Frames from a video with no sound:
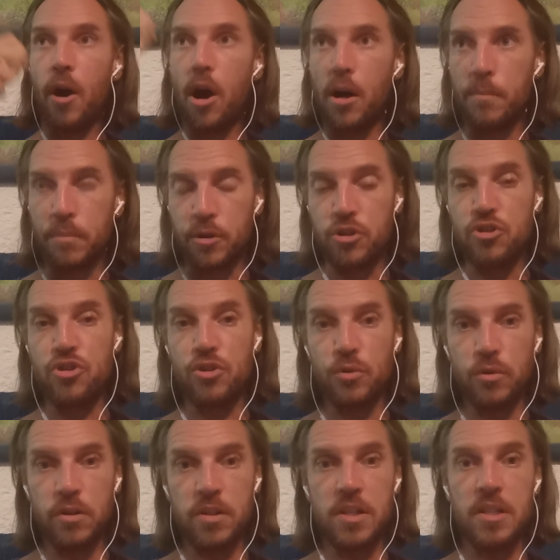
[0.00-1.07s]

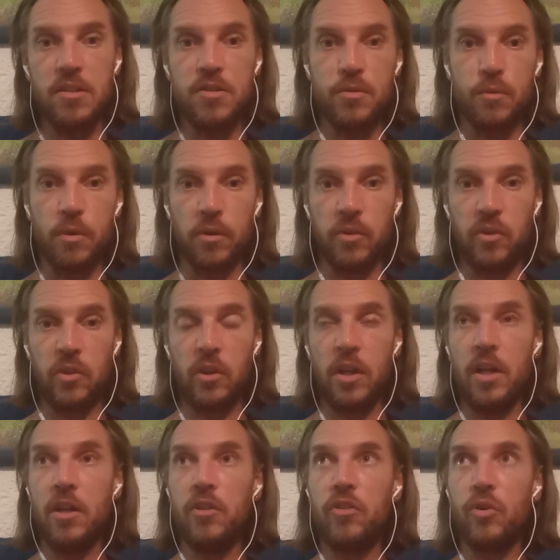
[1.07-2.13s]
opportunity to us
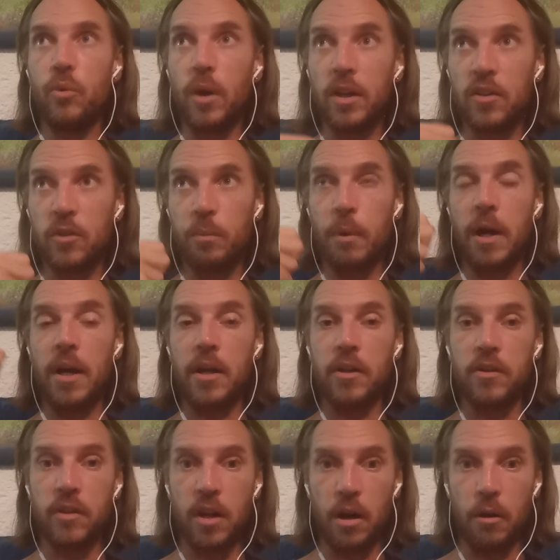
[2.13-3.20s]
to
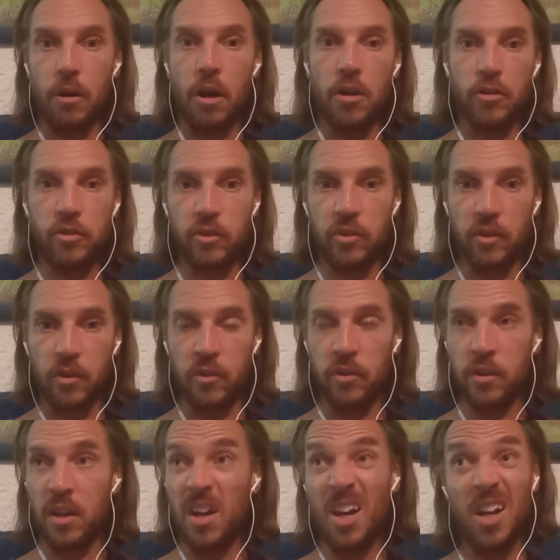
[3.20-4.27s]
expand our consciousness.